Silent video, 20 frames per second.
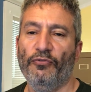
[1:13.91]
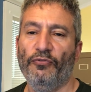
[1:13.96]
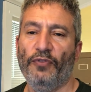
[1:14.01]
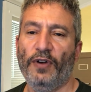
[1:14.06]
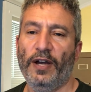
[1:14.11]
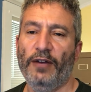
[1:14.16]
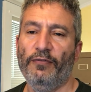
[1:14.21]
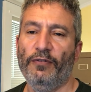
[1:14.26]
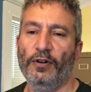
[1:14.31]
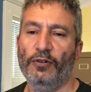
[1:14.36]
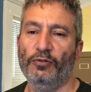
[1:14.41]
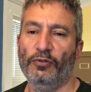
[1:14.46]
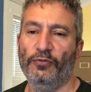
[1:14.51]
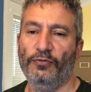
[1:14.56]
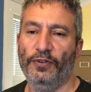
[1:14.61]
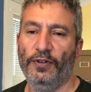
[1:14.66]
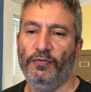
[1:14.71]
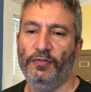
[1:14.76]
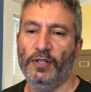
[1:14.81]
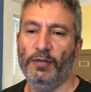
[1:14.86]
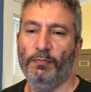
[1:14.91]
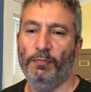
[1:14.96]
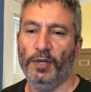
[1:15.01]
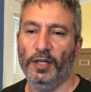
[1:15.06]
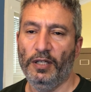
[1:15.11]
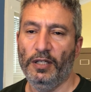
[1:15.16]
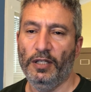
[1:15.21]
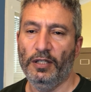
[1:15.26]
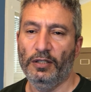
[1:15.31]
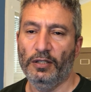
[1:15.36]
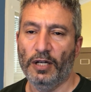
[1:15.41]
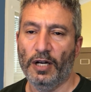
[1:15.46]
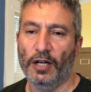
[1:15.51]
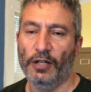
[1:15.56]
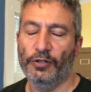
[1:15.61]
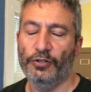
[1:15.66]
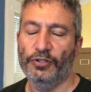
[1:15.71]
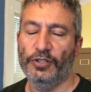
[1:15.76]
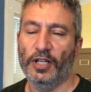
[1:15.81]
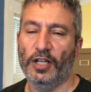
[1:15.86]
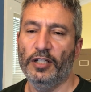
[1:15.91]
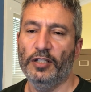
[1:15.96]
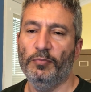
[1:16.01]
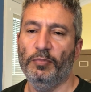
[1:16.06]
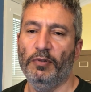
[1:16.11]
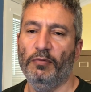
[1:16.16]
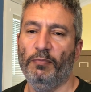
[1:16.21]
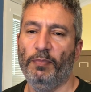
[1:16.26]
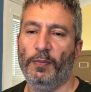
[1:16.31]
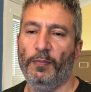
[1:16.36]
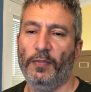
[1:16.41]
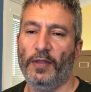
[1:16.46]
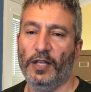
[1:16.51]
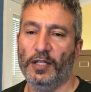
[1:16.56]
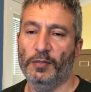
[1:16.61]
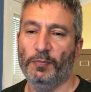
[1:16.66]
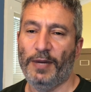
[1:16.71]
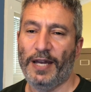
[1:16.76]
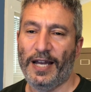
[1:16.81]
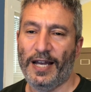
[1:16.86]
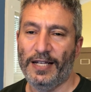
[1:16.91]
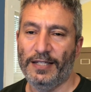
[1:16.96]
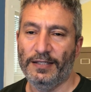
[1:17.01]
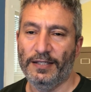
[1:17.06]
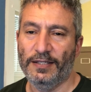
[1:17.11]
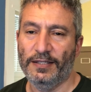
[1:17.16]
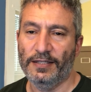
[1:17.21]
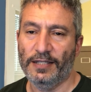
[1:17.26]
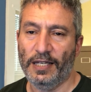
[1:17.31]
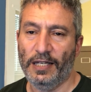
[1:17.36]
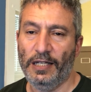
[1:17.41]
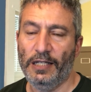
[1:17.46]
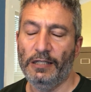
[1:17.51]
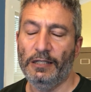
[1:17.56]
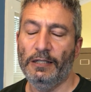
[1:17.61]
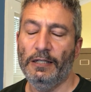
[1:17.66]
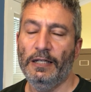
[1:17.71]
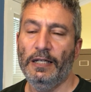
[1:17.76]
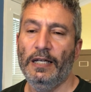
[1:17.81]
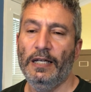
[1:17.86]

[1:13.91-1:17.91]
$550 billion that has passed the Senate,